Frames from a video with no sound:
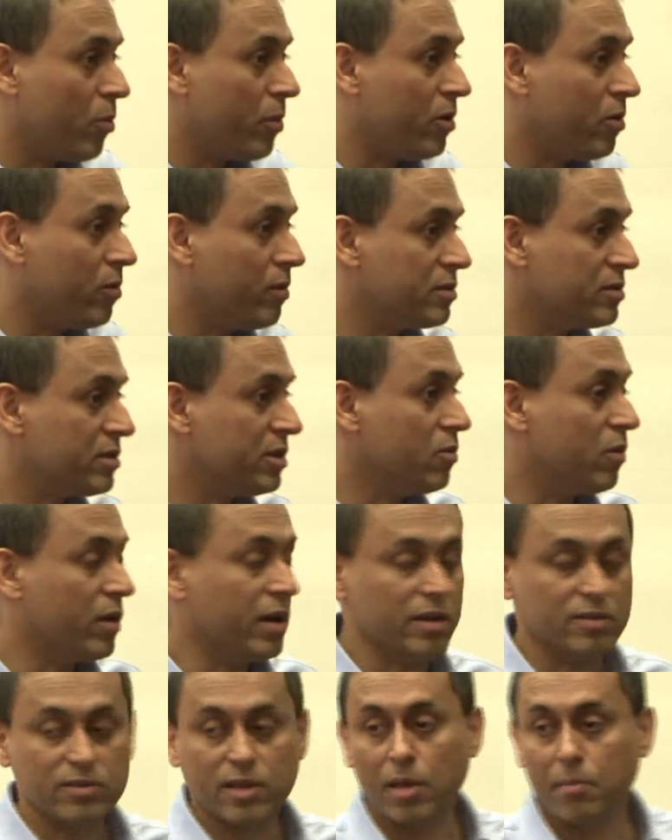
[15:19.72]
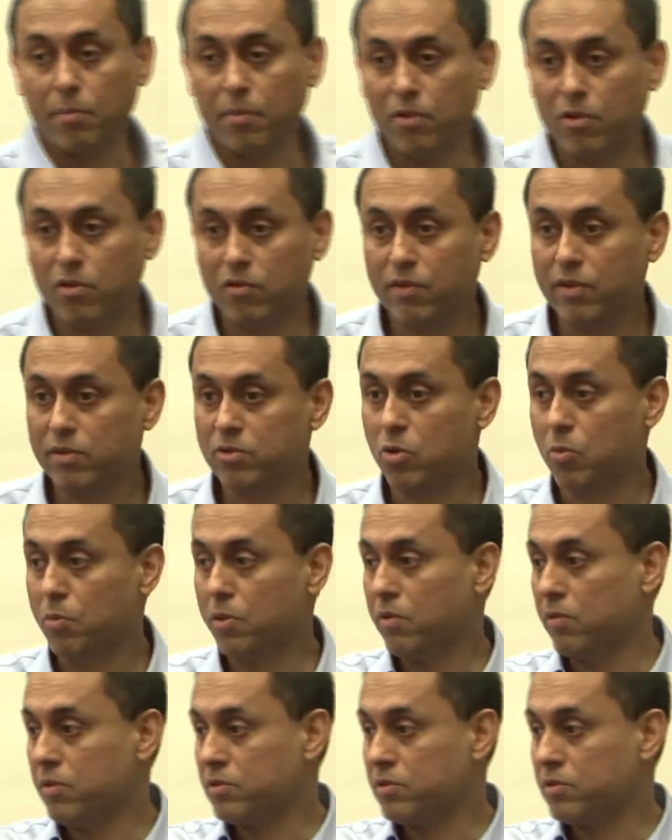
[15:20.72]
Open University, one example of it. There's open